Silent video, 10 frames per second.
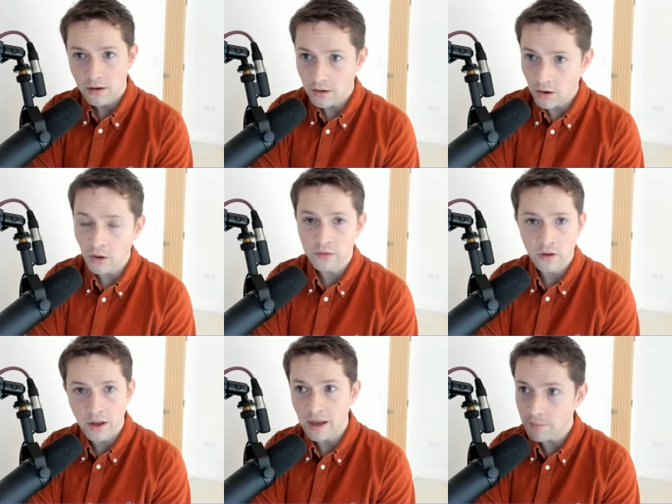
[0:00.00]
Last
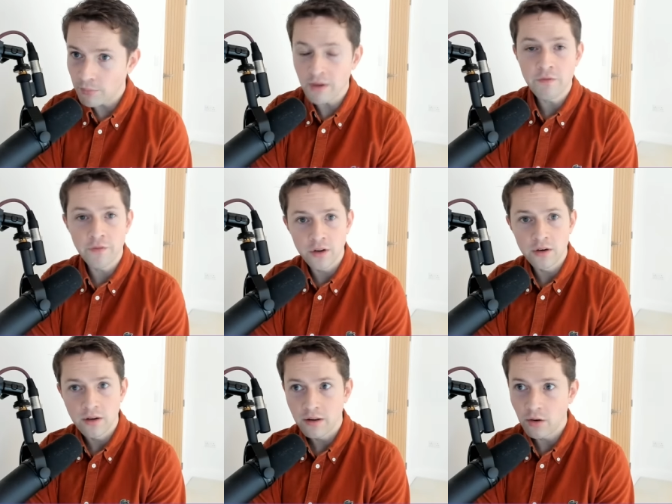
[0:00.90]
night, Brentford,
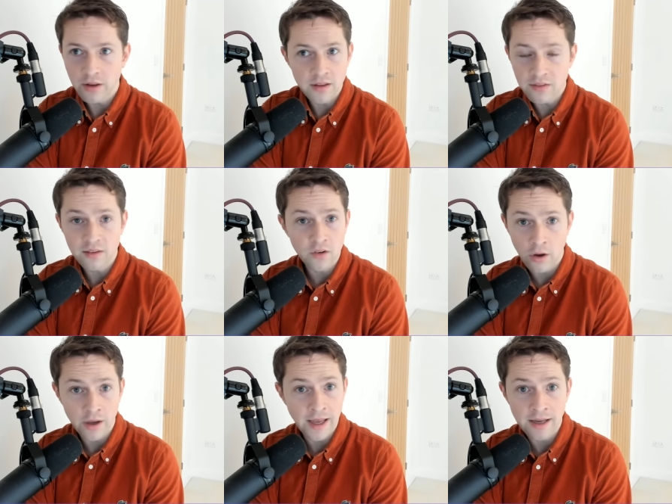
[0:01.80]
this
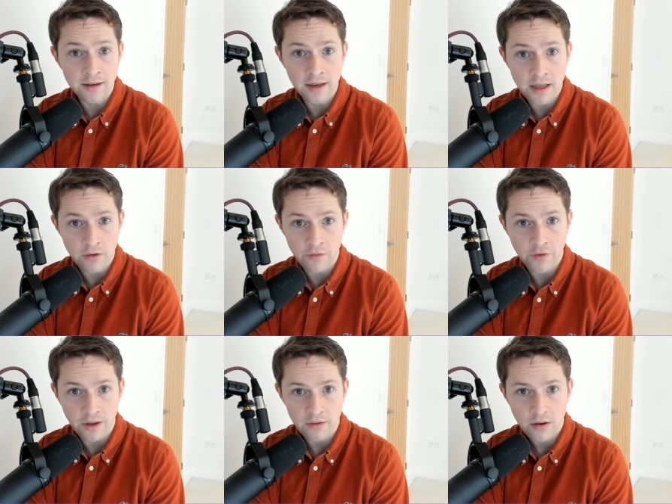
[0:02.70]
entire calendar year, in
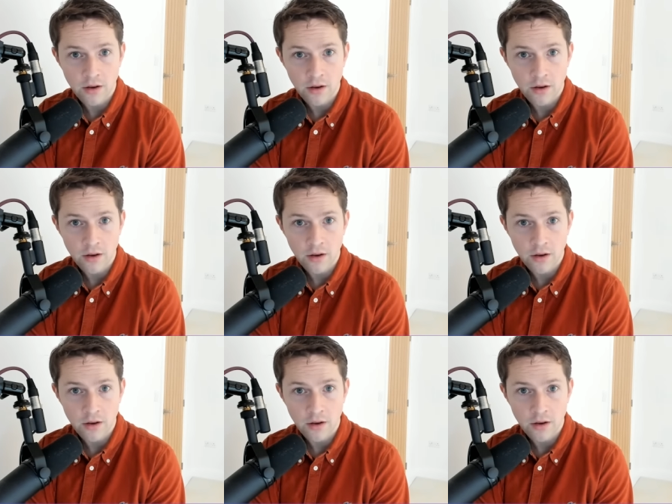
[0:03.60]
fact,